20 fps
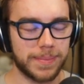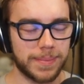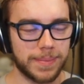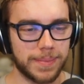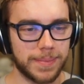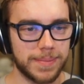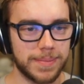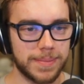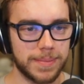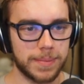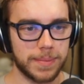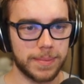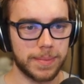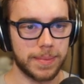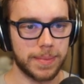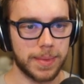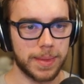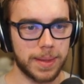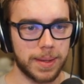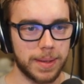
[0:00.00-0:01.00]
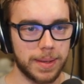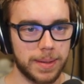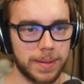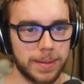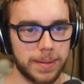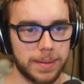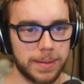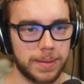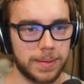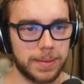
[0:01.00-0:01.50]

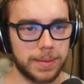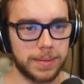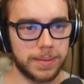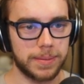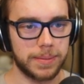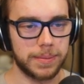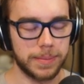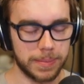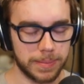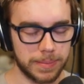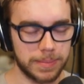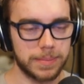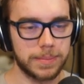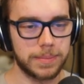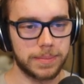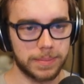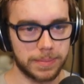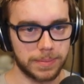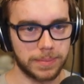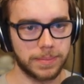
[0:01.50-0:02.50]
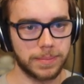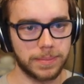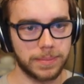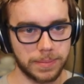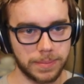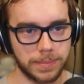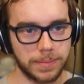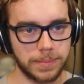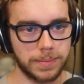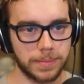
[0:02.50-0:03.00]

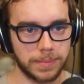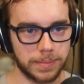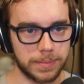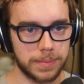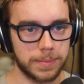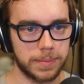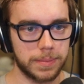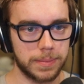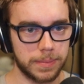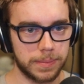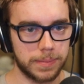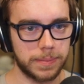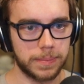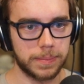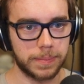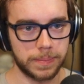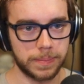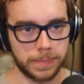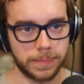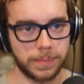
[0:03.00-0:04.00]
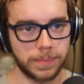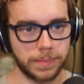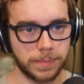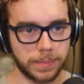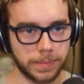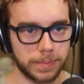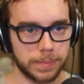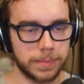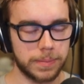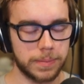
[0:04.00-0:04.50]

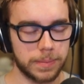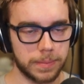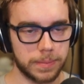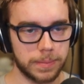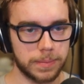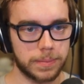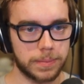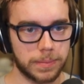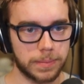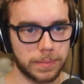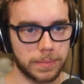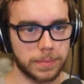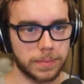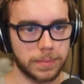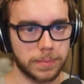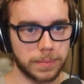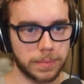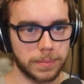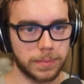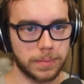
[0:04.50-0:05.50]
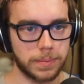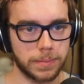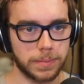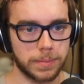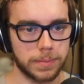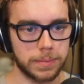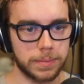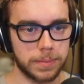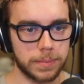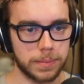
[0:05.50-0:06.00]

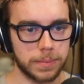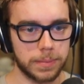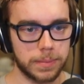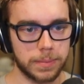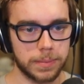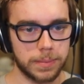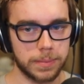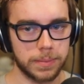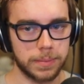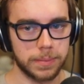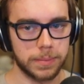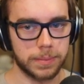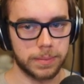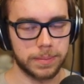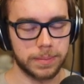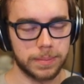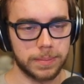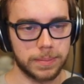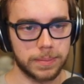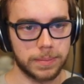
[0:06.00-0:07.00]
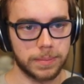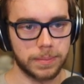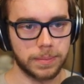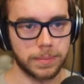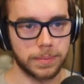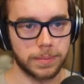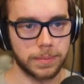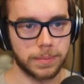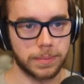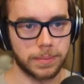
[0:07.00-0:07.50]

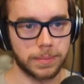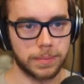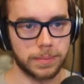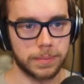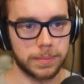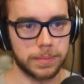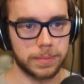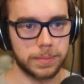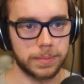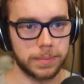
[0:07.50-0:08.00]
The person shown says nothing.